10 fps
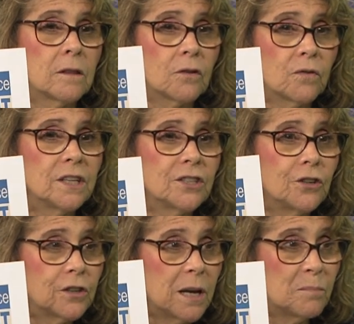The reason
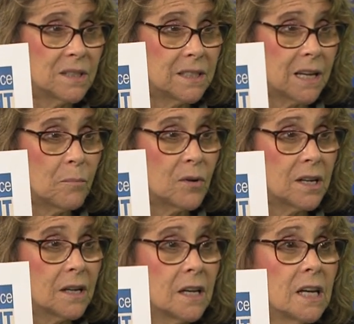you keep us
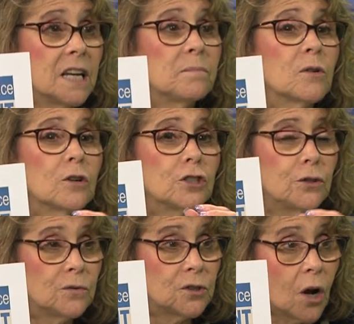separate is because
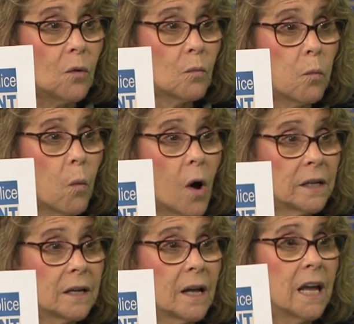you don't
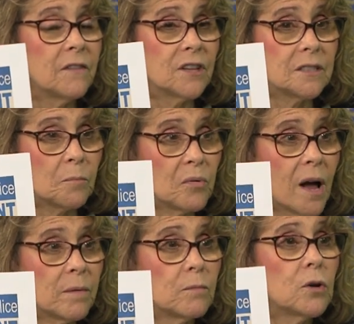want, if there's a
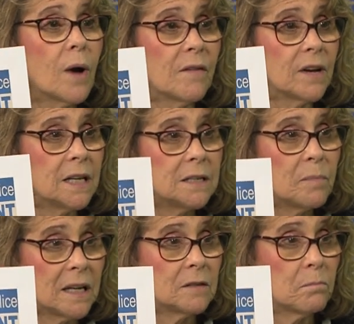problem, you have
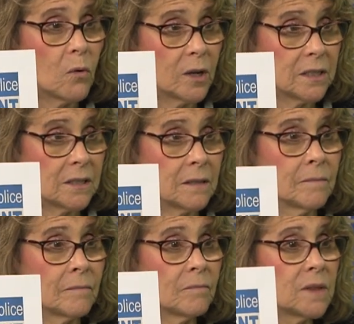independent boards.
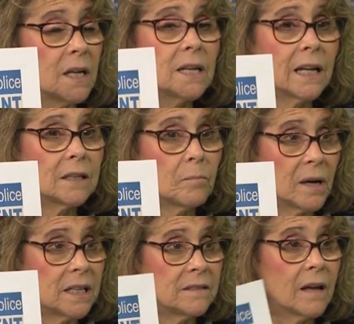They're not the
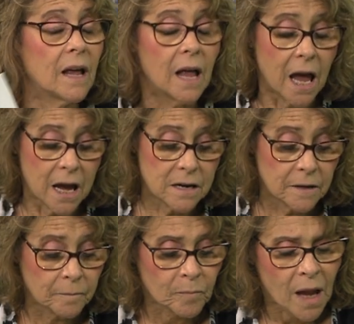buddies. And
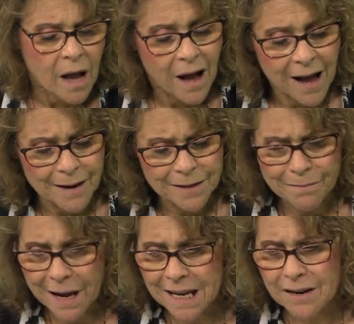the
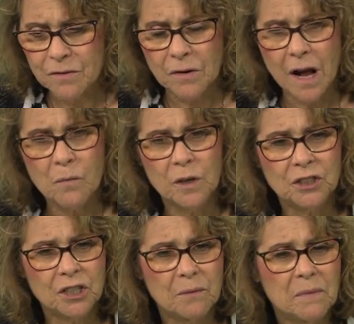mayor, I
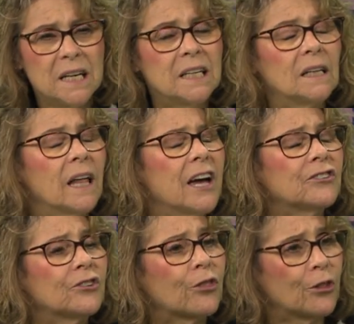went to the meeting
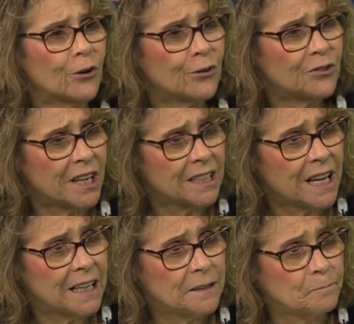last Thursday
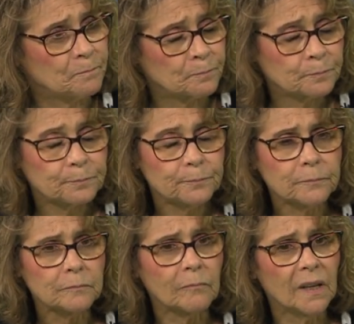night,
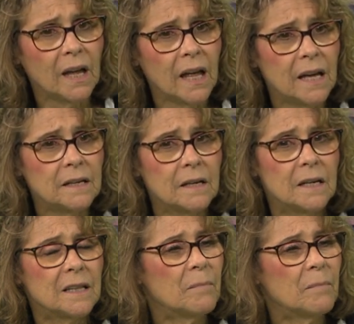and the